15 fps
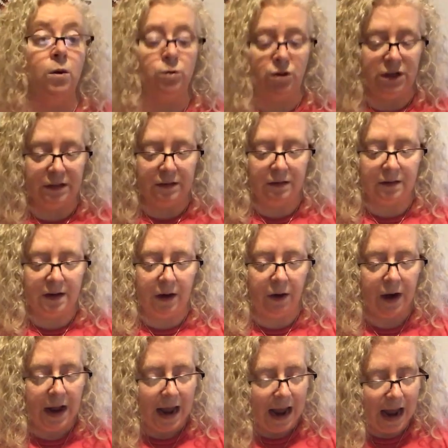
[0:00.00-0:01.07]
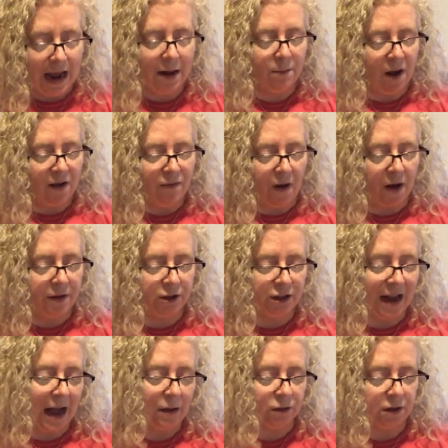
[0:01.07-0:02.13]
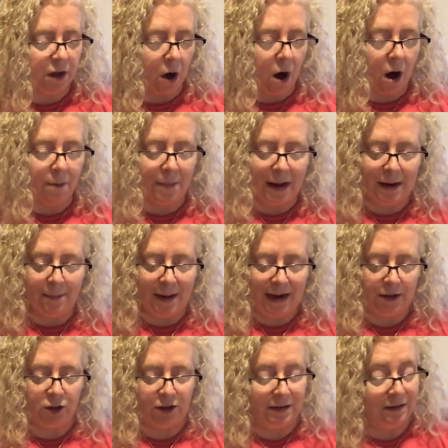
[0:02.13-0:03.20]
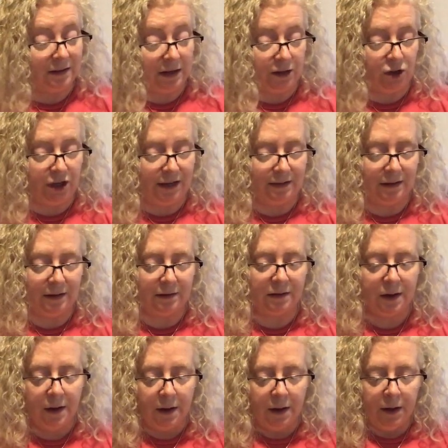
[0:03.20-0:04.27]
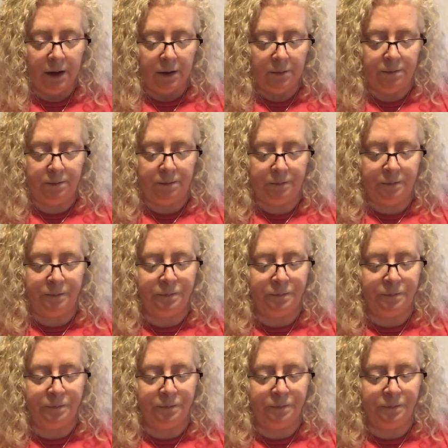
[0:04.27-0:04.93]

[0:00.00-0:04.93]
Okay, he's going to quote Jesus here. In my Father's house, there are many mansions, said Jesus.